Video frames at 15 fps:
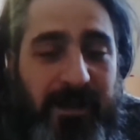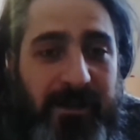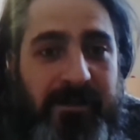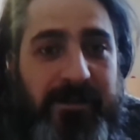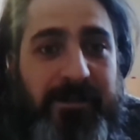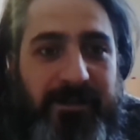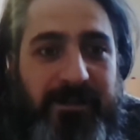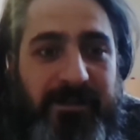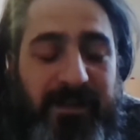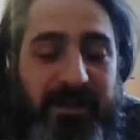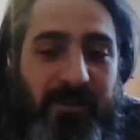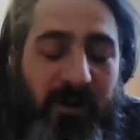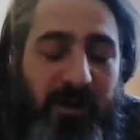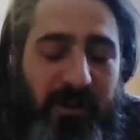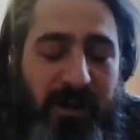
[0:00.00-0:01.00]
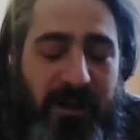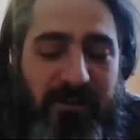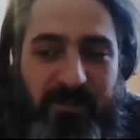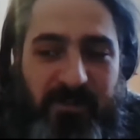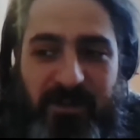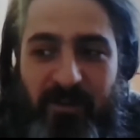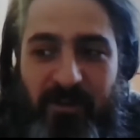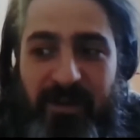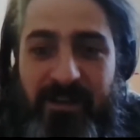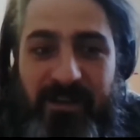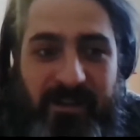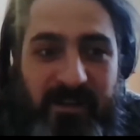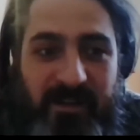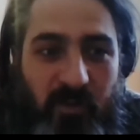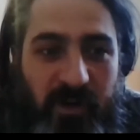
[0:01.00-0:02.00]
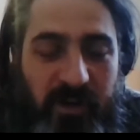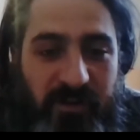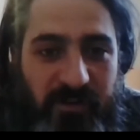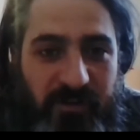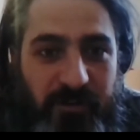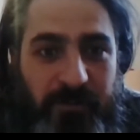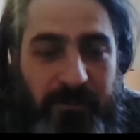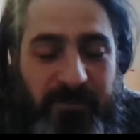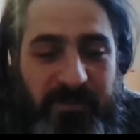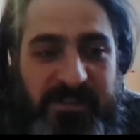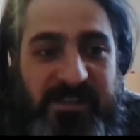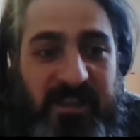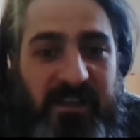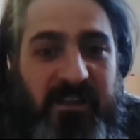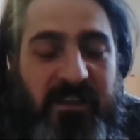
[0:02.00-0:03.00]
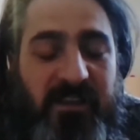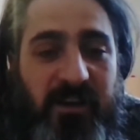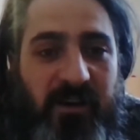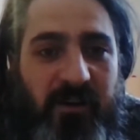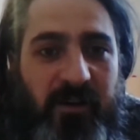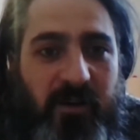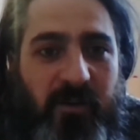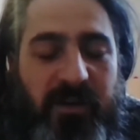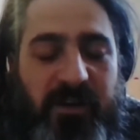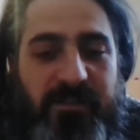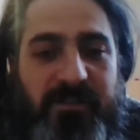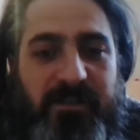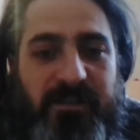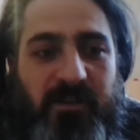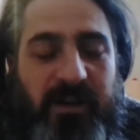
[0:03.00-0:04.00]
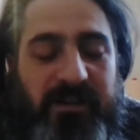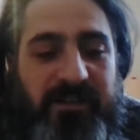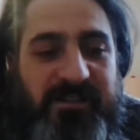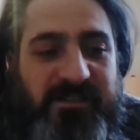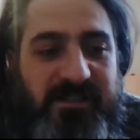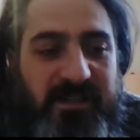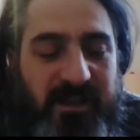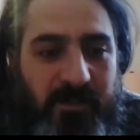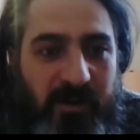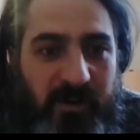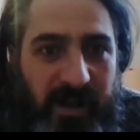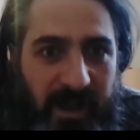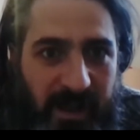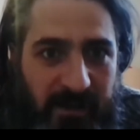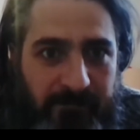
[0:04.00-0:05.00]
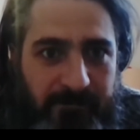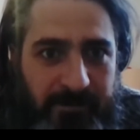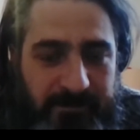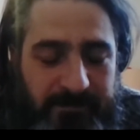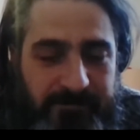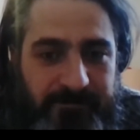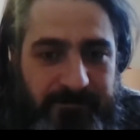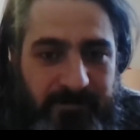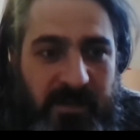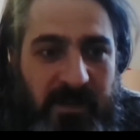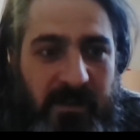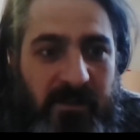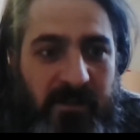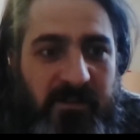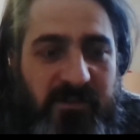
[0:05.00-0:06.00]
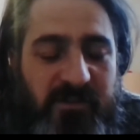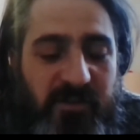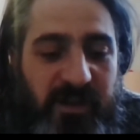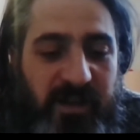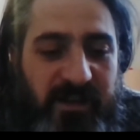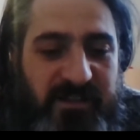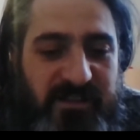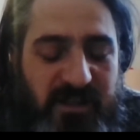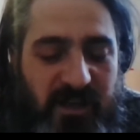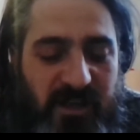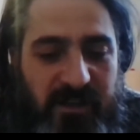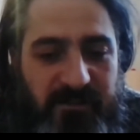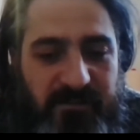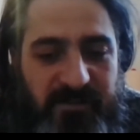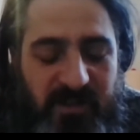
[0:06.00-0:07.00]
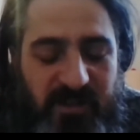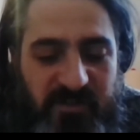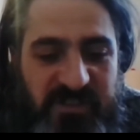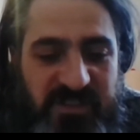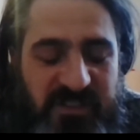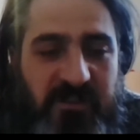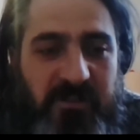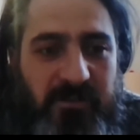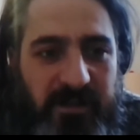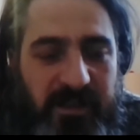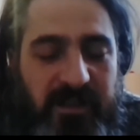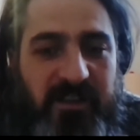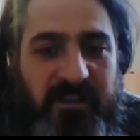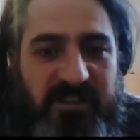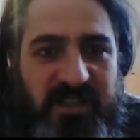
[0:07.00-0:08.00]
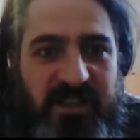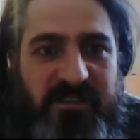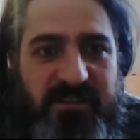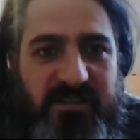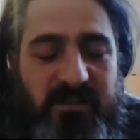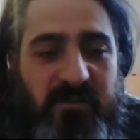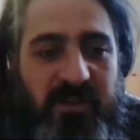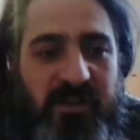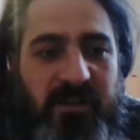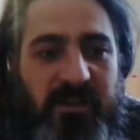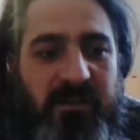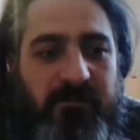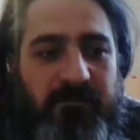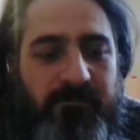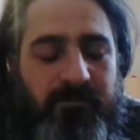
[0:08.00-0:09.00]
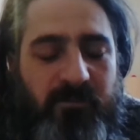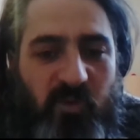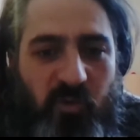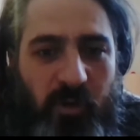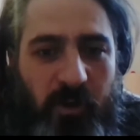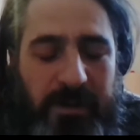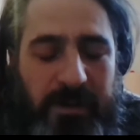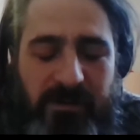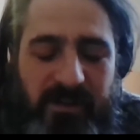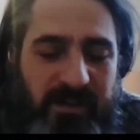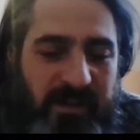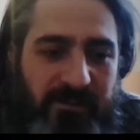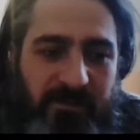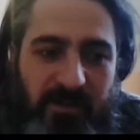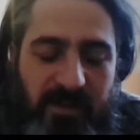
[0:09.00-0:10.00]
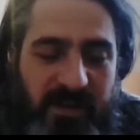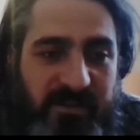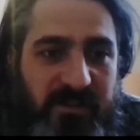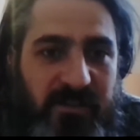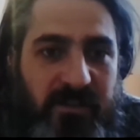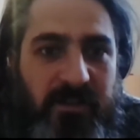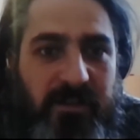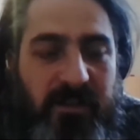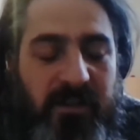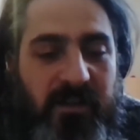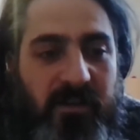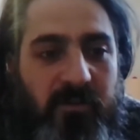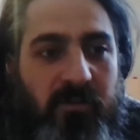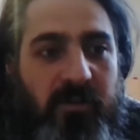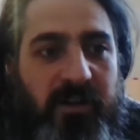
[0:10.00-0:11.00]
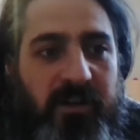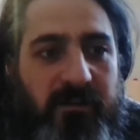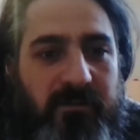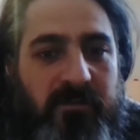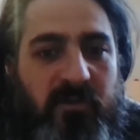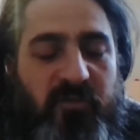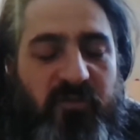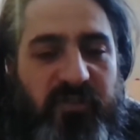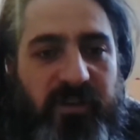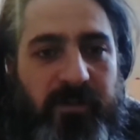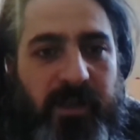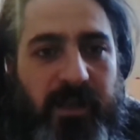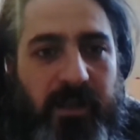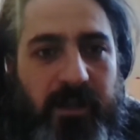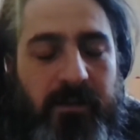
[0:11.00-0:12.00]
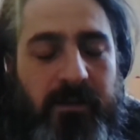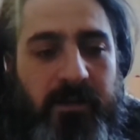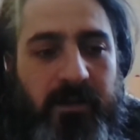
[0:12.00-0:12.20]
Ideally, take them all off, but go ahead and leave 1 and 2. The second year, you want to, at least thin about half, so that it's not, still getting a chance to really grow out. And then after that, you can let it go kind of full steam ahead.